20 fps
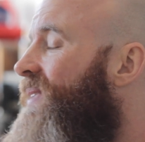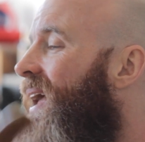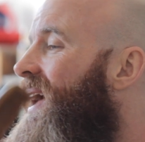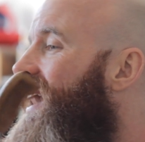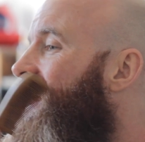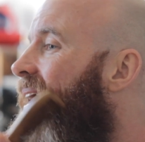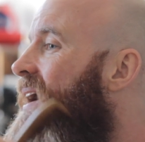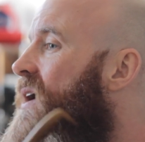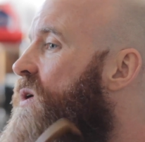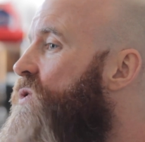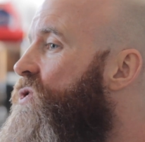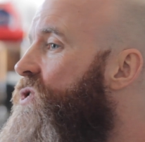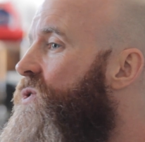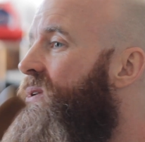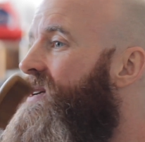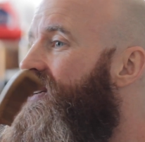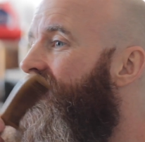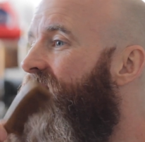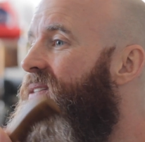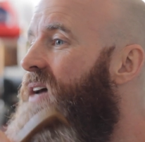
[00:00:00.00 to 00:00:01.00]
allows you
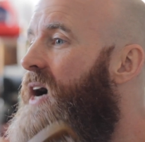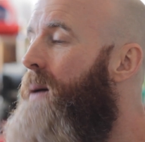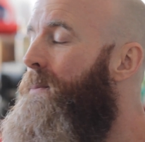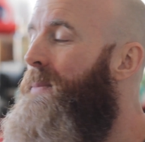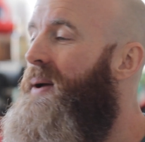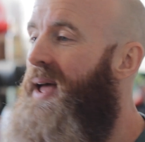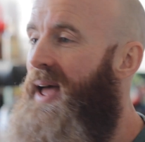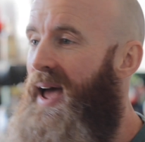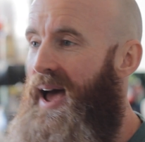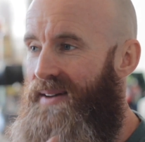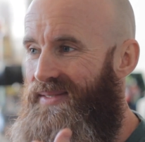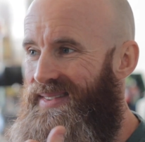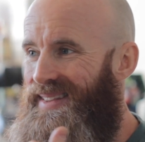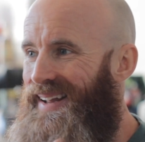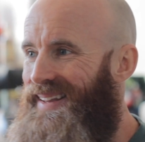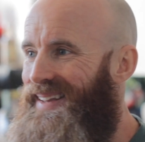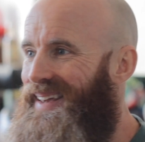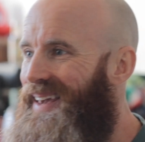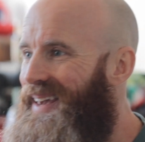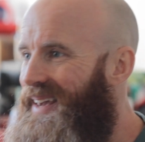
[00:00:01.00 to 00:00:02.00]
to stop having
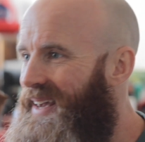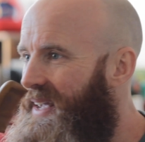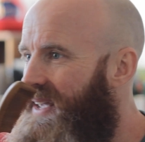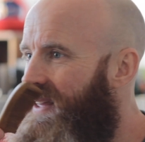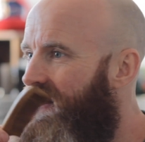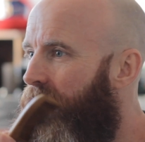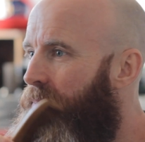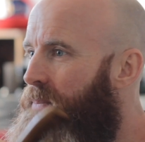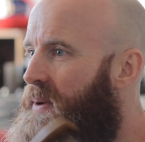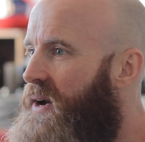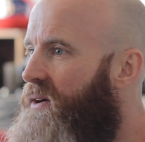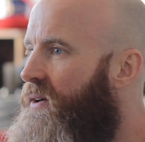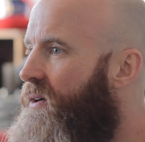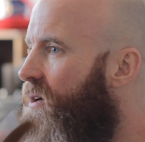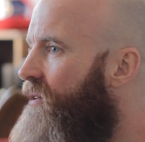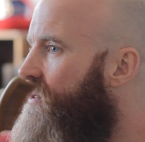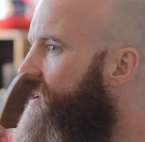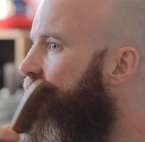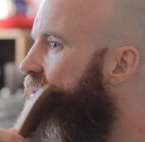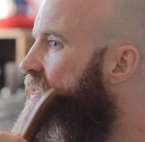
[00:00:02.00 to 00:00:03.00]
that kink in the
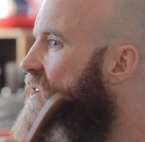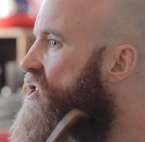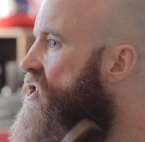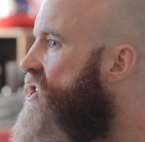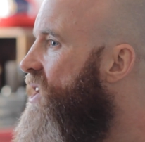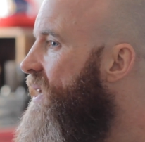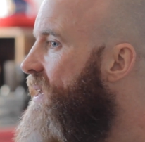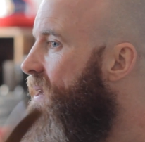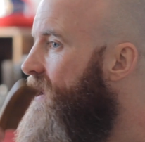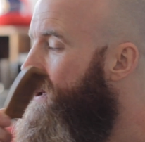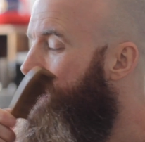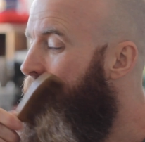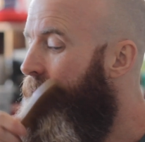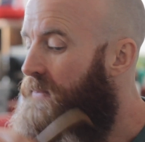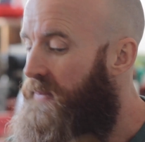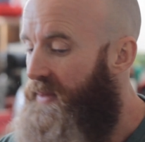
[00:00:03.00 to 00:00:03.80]
beard around the chin.